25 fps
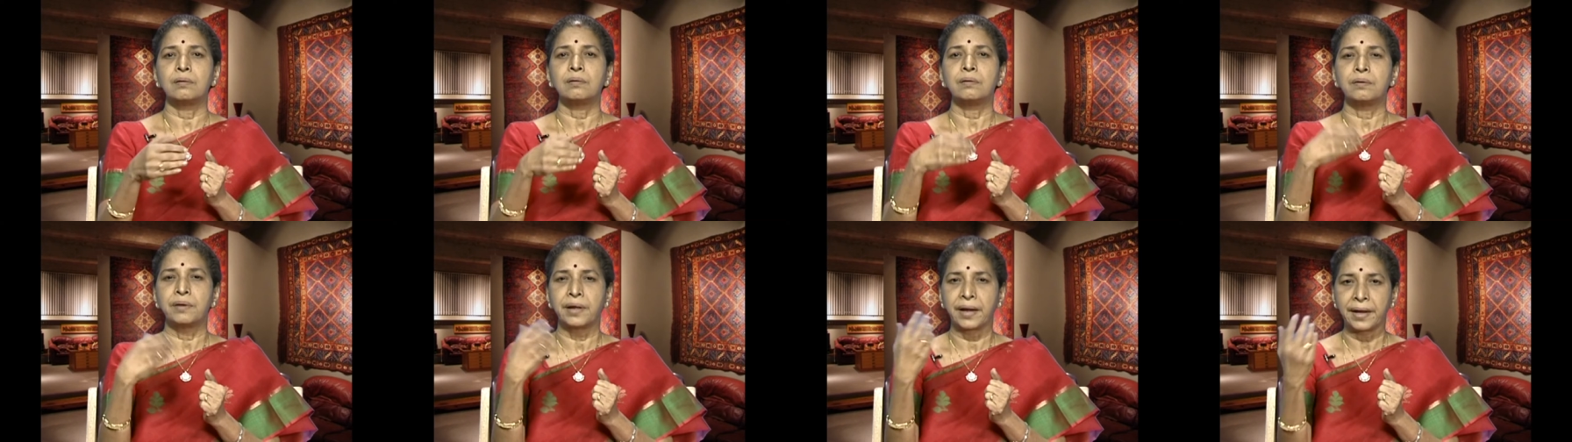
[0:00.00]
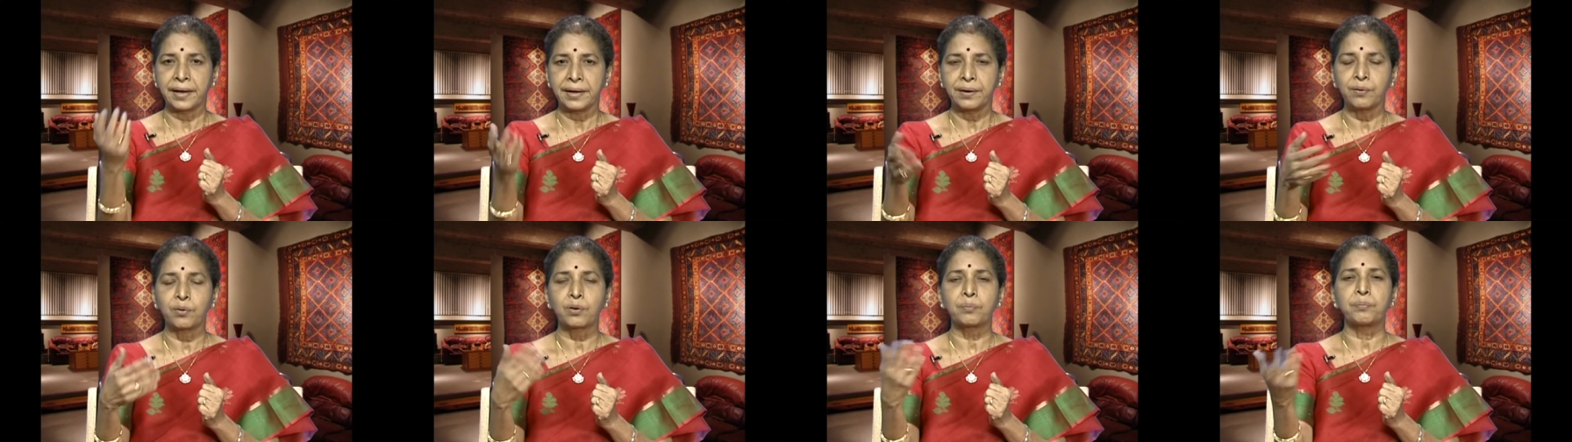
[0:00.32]

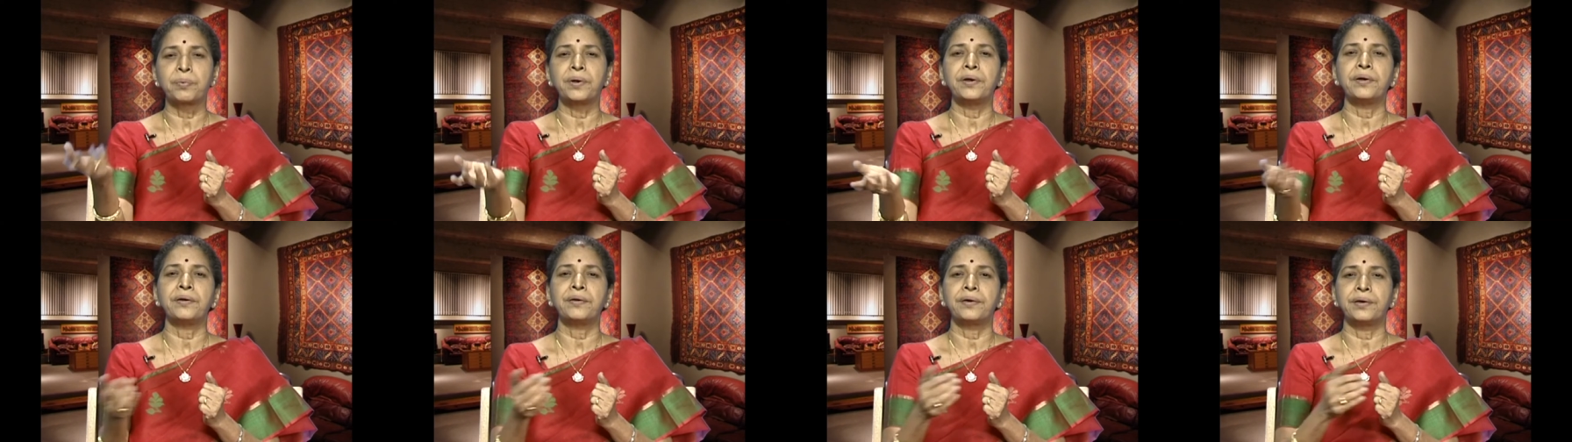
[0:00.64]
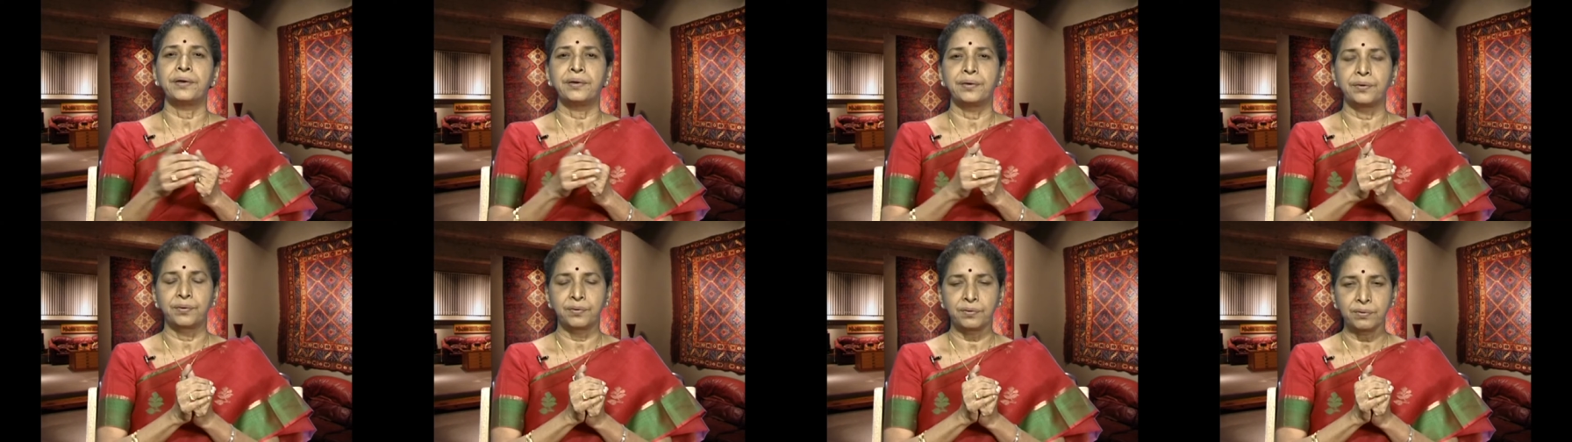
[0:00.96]
dyed or printed
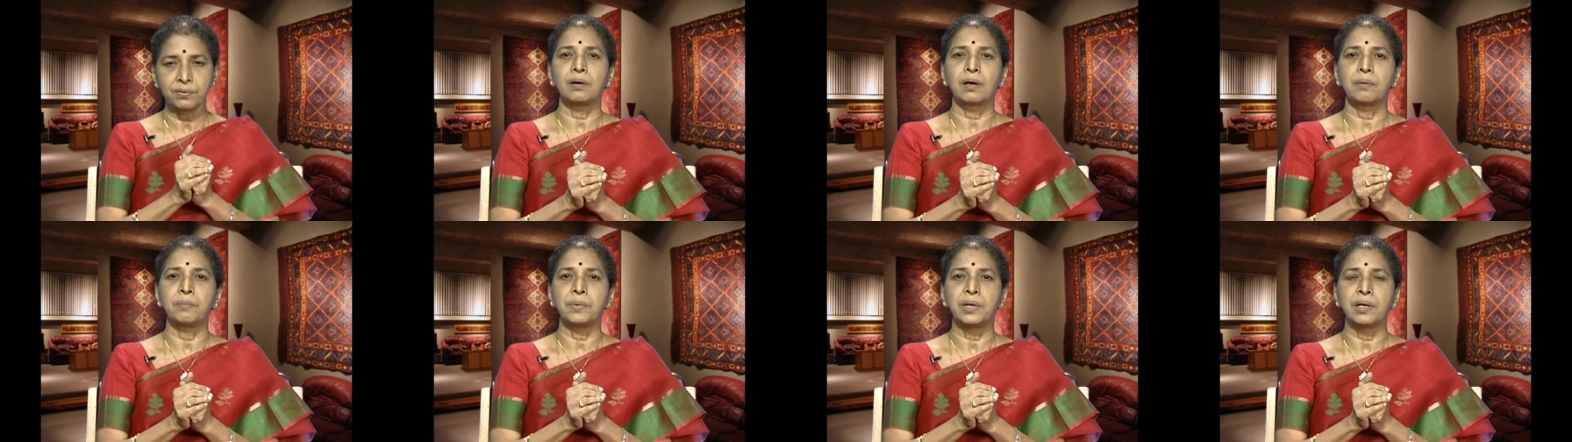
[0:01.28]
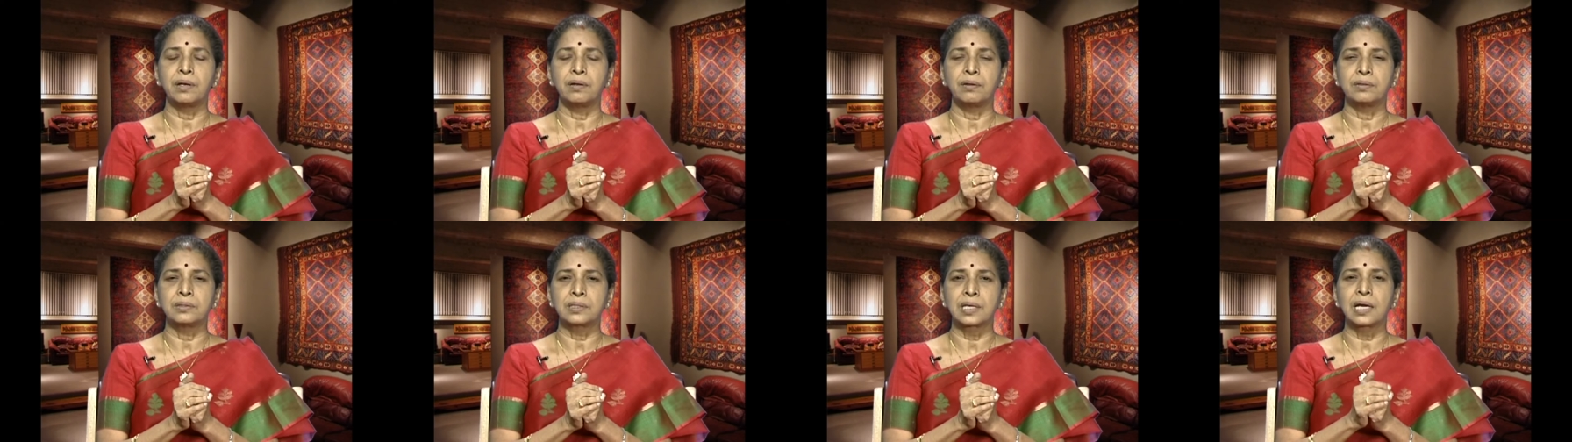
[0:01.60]
into when
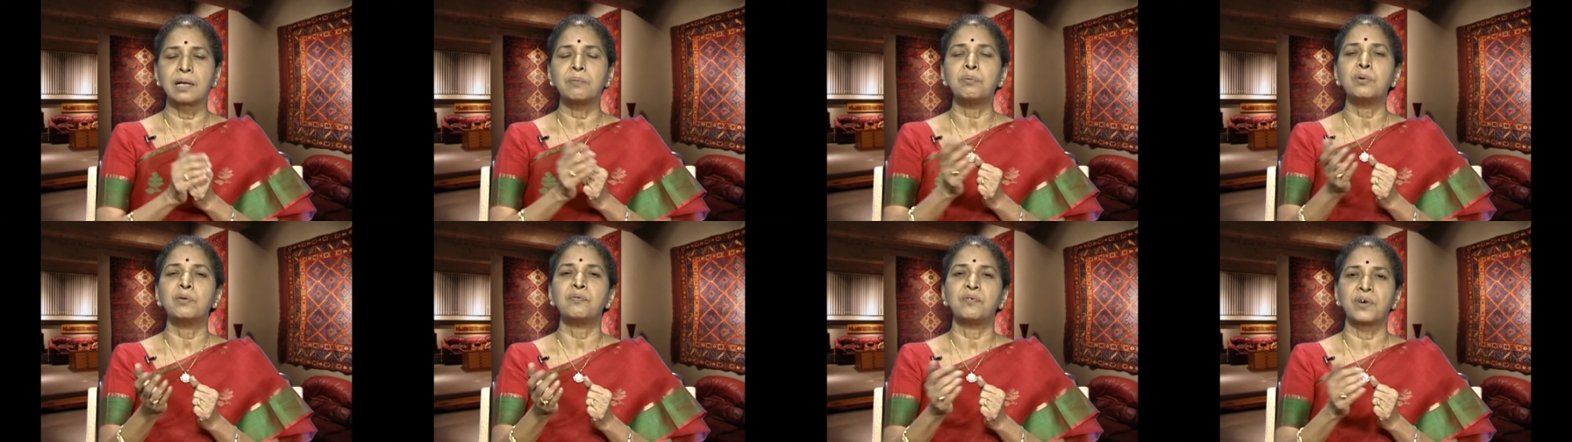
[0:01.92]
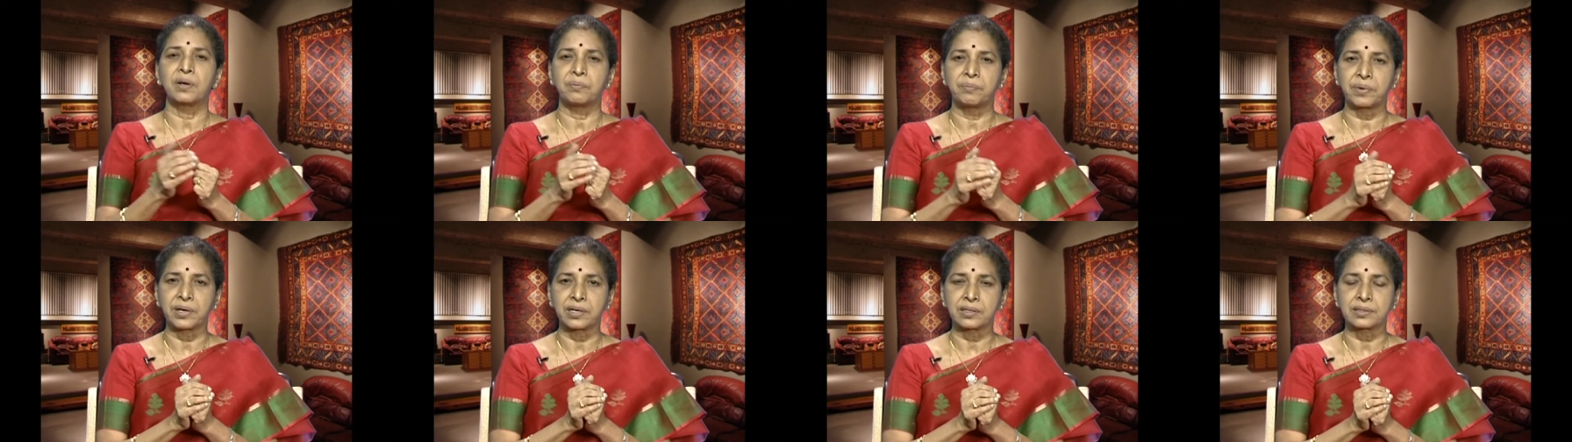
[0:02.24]
sellable
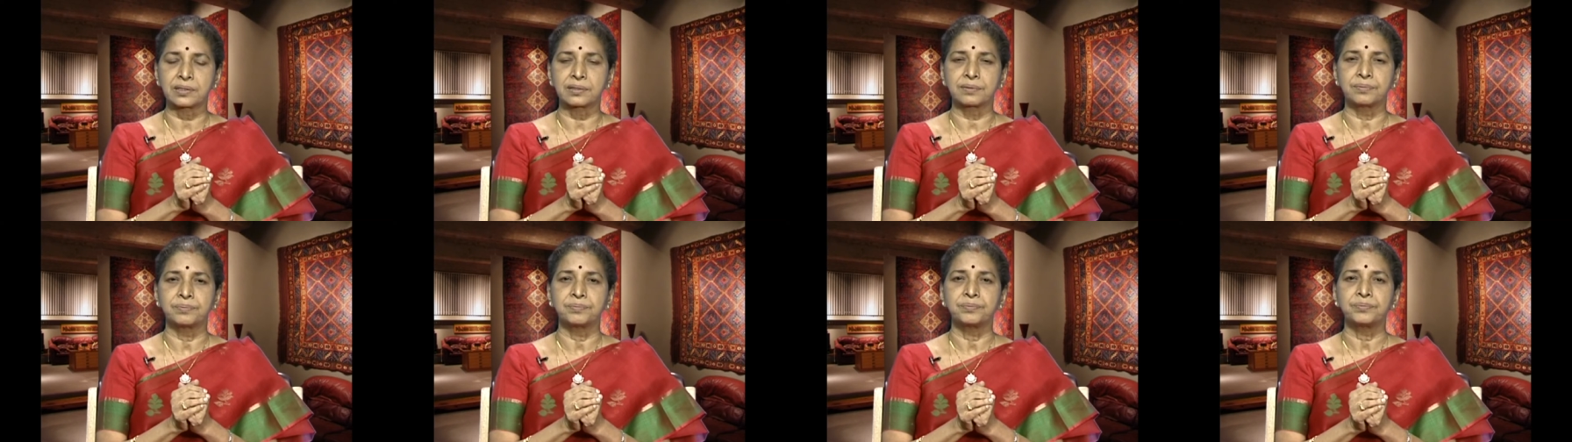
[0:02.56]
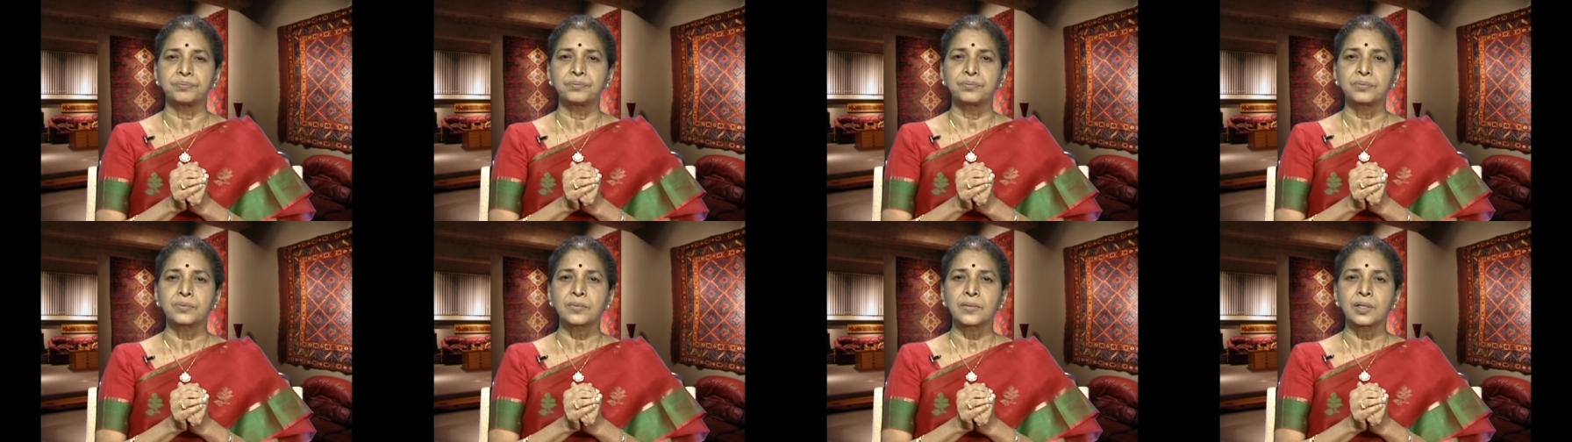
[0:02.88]
fabrics
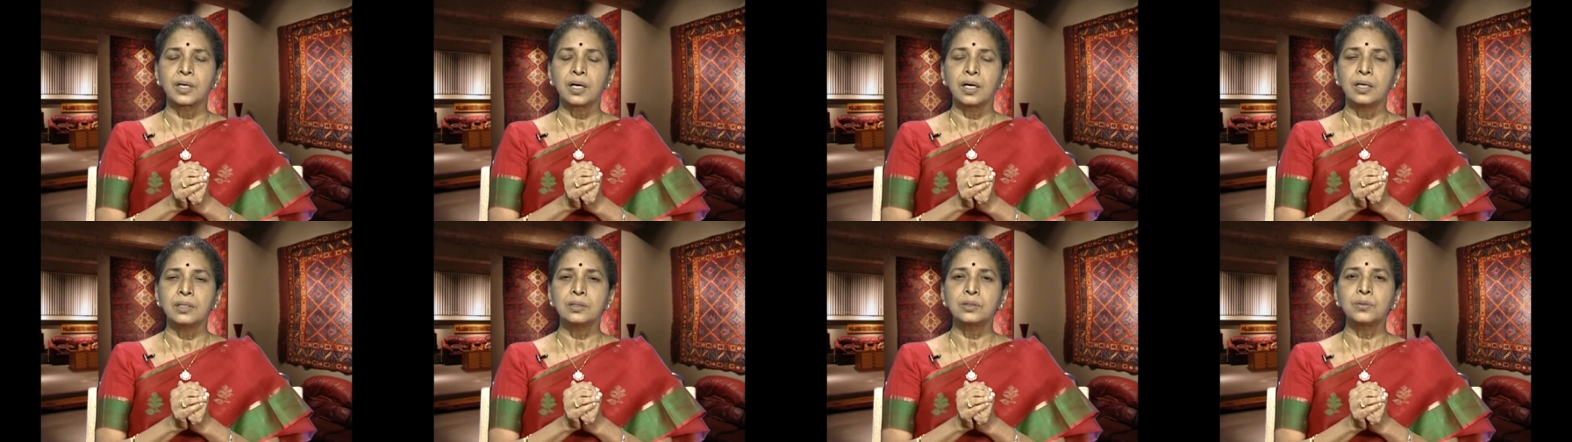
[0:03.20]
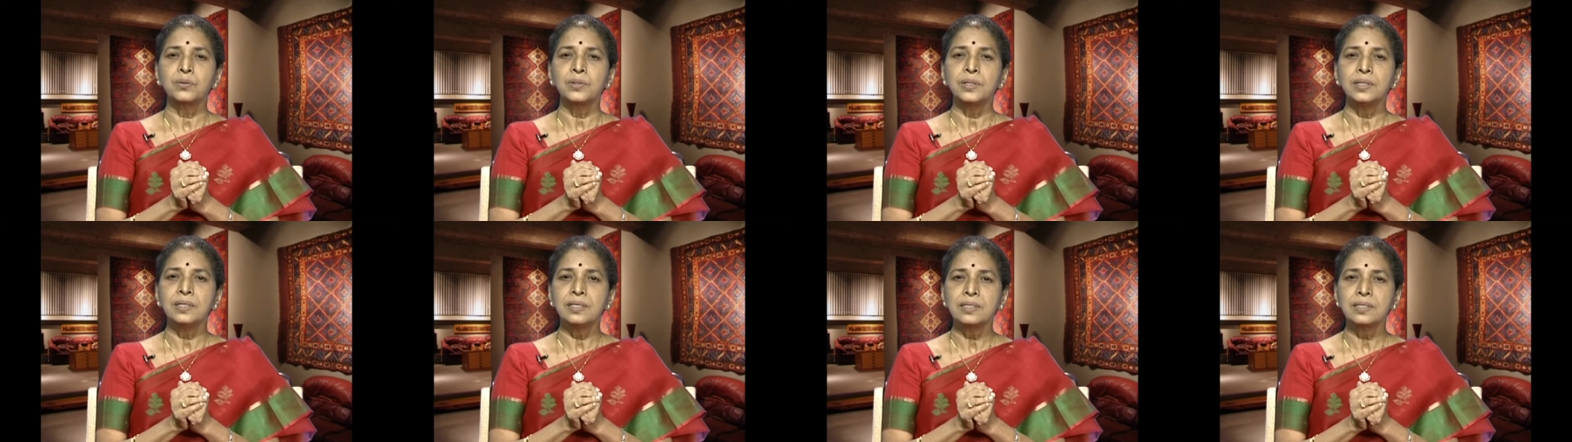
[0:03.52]
and so in this